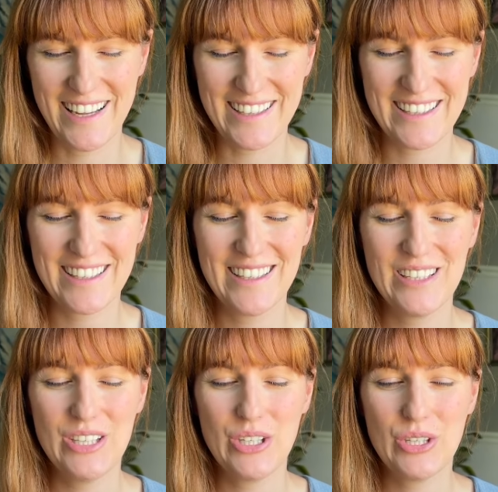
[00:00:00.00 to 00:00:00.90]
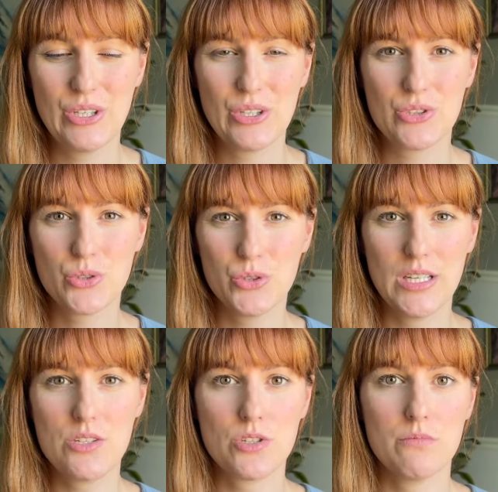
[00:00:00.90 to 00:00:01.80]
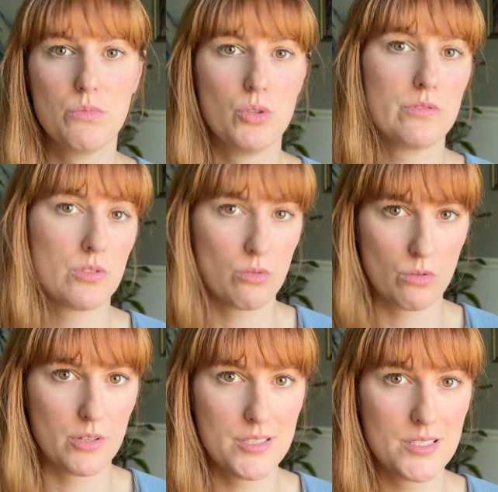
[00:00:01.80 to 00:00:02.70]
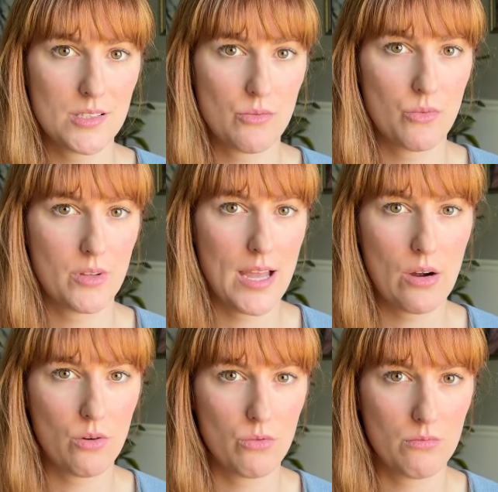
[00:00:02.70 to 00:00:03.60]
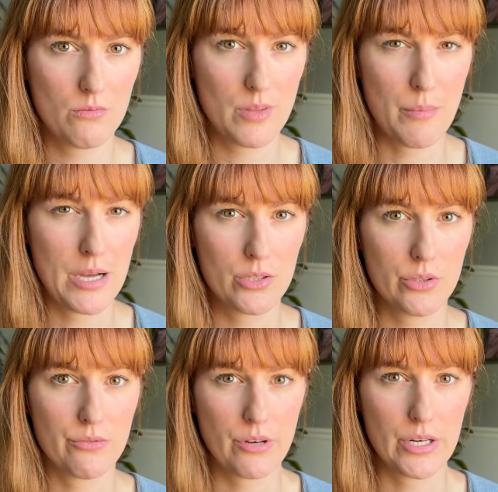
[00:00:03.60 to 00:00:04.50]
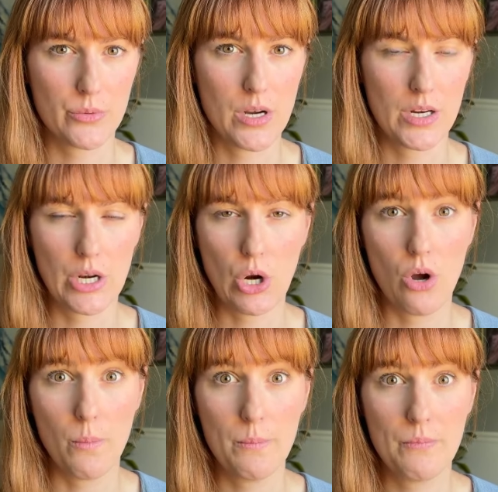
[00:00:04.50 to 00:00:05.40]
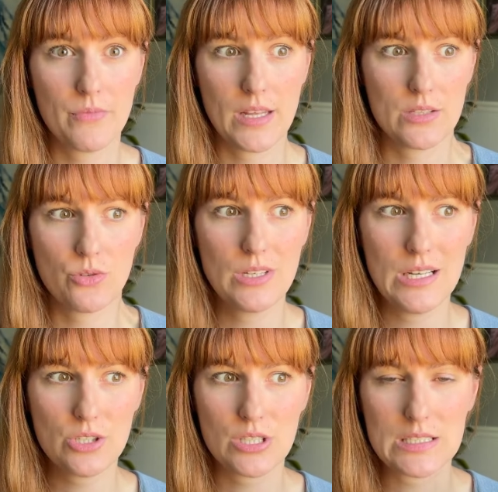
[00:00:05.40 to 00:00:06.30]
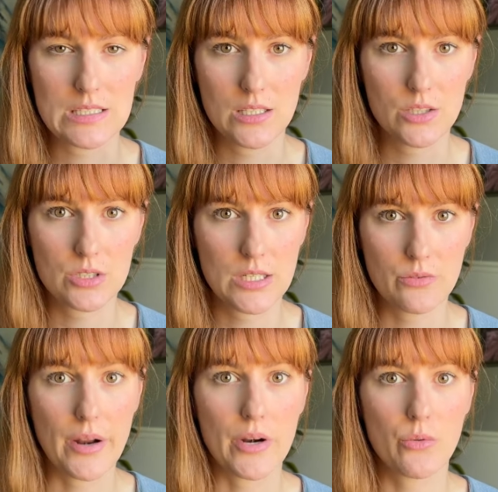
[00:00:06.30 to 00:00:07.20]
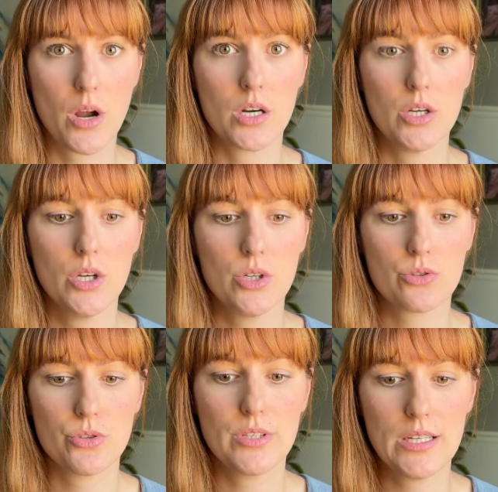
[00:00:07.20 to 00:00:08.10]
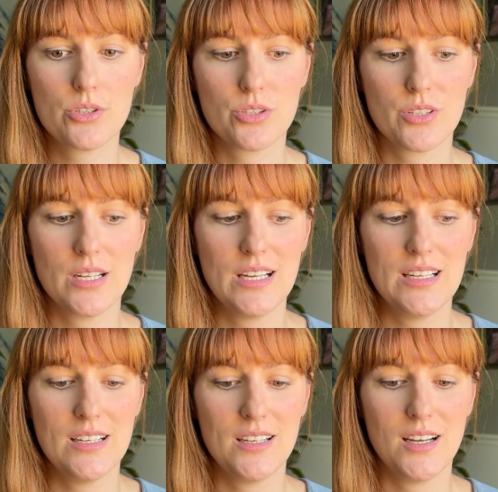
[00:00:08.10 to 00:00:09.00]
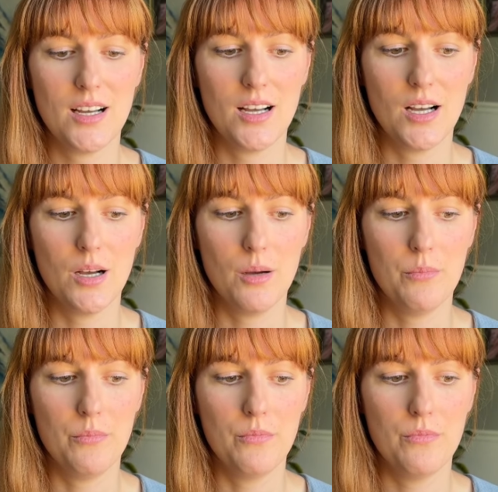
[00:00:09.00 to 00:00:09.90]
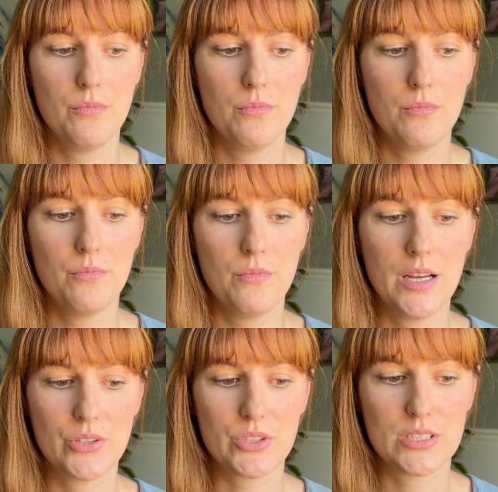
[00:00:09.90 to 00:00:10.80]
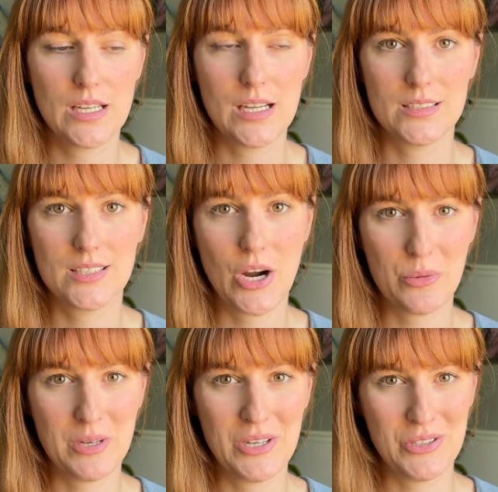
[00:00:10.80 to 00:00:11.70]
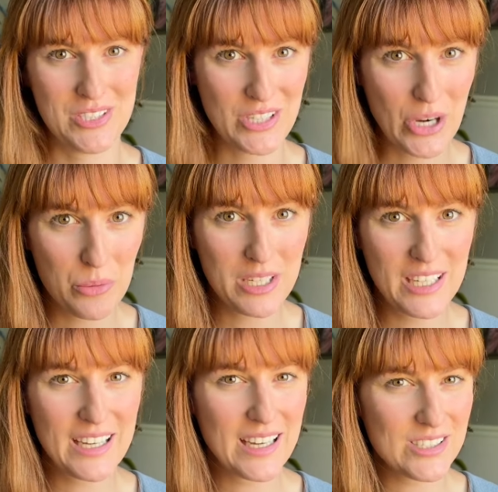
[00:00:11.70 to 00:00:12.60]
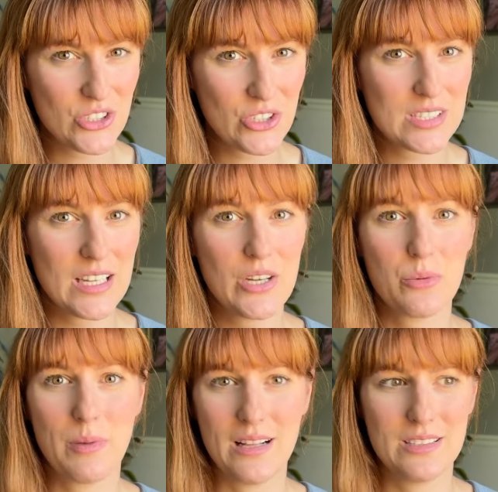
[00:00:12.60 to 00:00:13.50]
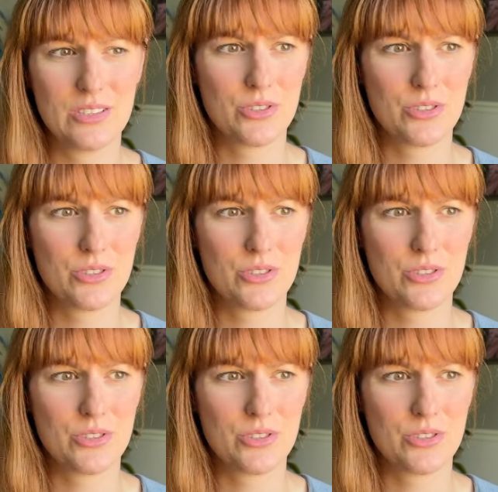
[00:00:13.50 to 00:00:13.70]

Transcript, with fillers: like, true nature moves towards without the model of right or wrong at all. Like, true nature doesn't understand right or wrong. True nature um, understands harmony or disharmony, I guess you could say, or balance